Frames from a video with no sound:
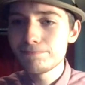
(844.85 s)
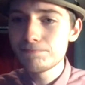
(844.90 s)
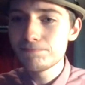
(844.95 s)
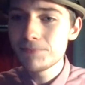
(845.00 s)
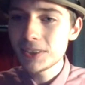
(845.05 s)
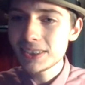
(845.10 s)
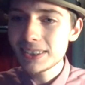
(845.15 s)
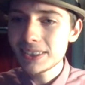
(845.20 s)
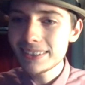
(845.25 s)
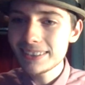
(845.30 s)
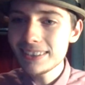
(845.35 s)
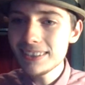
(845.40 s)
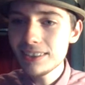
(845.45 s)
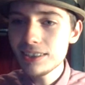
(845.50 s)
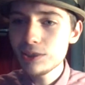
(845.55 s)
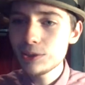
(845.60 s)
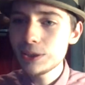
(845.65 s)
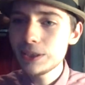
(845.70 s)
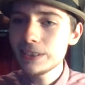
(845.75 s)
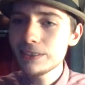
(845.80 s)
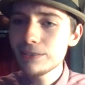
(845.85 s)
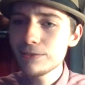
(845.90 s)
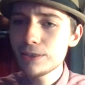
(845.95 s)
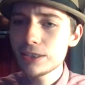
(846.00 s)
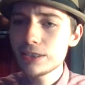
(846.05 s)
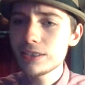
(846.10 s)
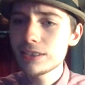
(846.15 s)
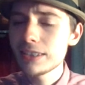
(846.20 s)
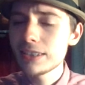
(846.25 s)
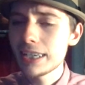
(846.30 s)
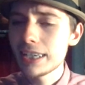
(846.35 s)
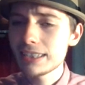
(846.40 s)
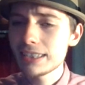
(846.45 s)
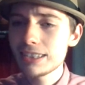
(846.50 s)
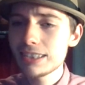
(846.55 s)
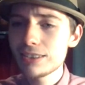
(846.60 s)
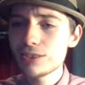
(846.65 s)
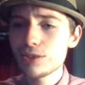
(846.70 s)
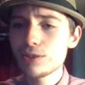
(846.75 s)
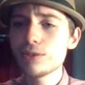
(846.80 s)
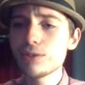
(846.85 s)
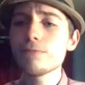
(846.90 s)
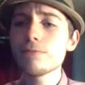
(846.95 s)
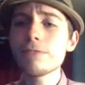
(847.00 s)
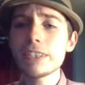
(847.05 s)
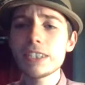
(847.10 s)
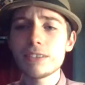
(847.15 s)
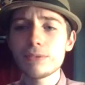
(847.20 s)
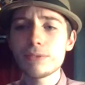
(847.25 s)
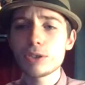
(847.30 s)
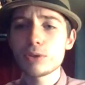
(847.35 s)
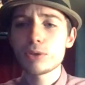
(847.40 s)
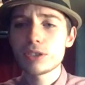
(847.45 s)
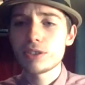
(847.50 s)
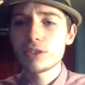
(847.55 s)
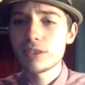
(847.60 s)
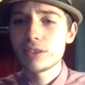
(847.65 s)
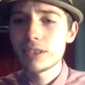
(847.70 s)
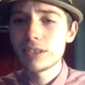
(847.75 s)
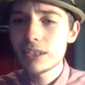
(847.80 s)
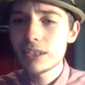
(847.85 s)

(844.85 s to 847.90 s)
but I didn't know he narrated that. So thank you for your question.